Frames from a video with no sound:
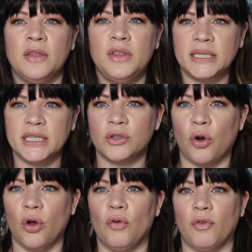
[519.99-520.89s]
This is
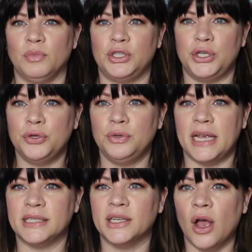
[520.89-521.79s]
curl from 2
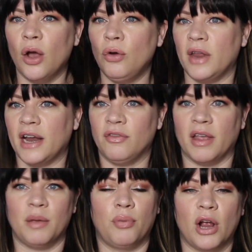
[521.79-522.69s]
days ago that I've
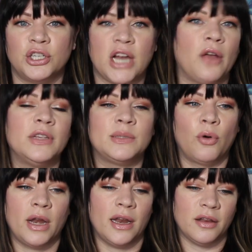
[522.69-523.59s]
like brushed out this
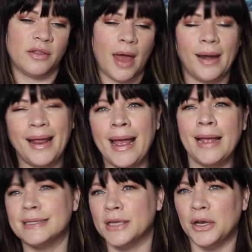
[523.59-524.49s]
morning and thought,
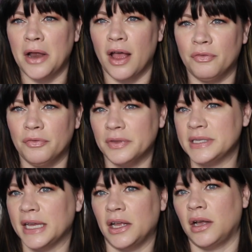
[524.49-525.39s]
it's good enough.
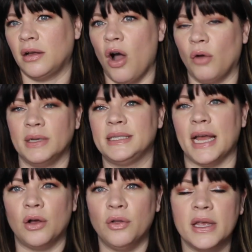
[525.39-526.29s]
It's like, I'll
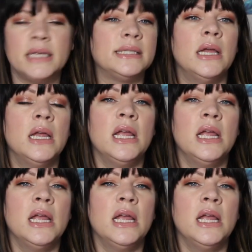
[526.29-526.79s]
recycle this.